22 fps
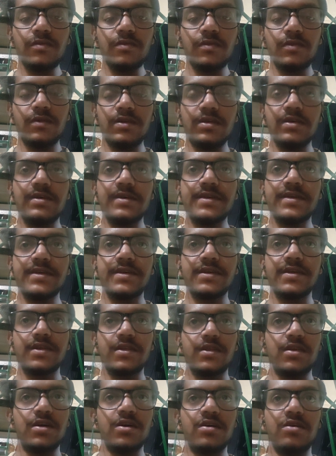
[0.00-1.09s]
this is
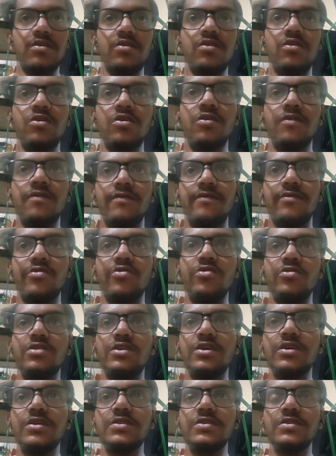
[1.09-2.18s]
third. Fourth
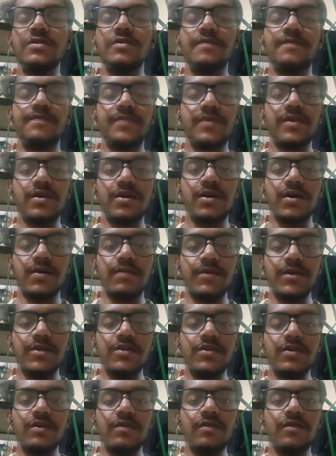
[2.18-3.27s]
is
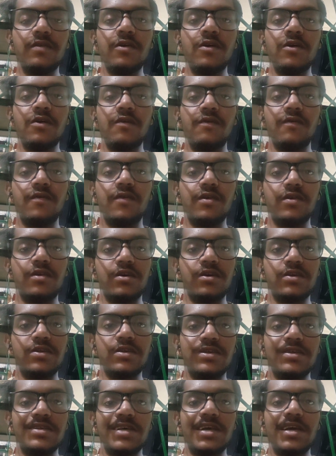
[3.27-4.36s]
commission for the
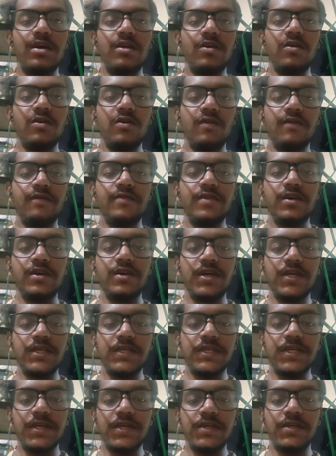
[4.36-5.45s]
sale of the
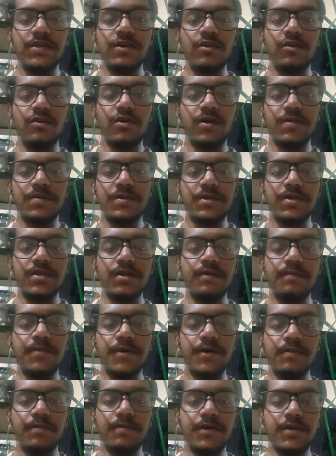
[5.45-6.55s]
residential commercial
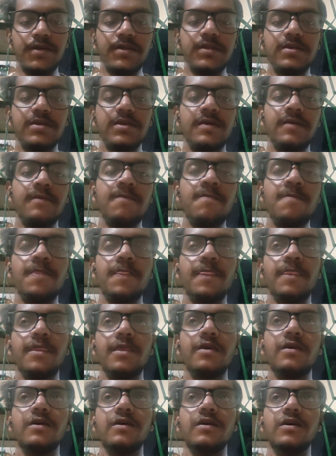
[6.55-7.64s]
purpose
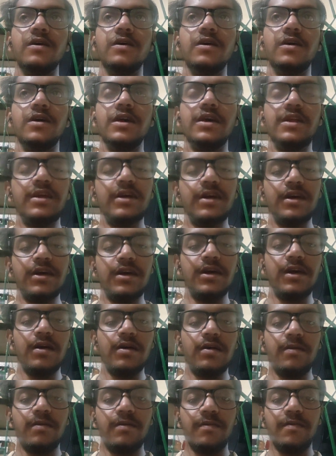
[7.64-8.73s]
in
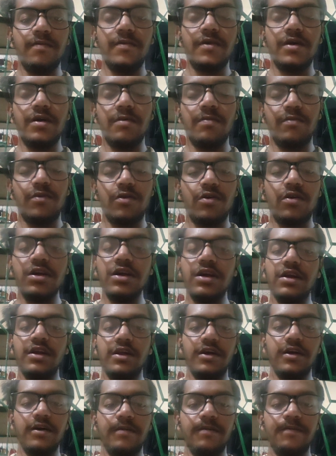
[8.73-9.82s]
abroad
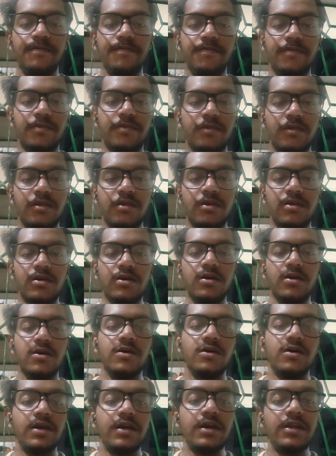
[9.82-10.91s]
India.
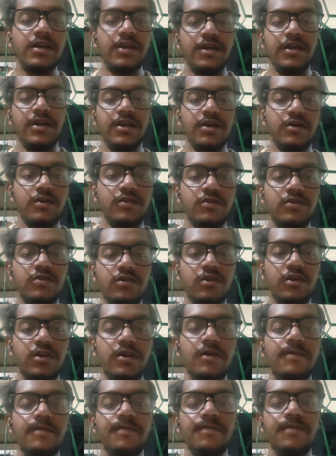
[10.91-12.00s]
In India, sorry,
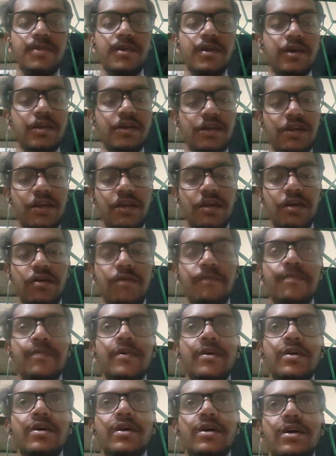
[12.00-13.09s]
in India,
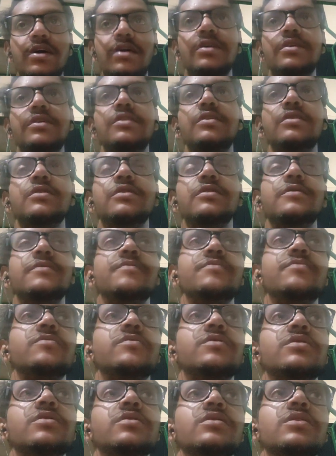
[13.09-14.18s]
and the
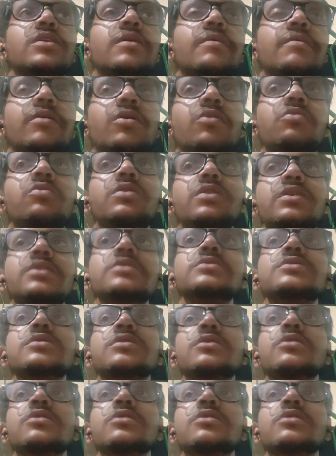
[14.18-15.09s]
amount is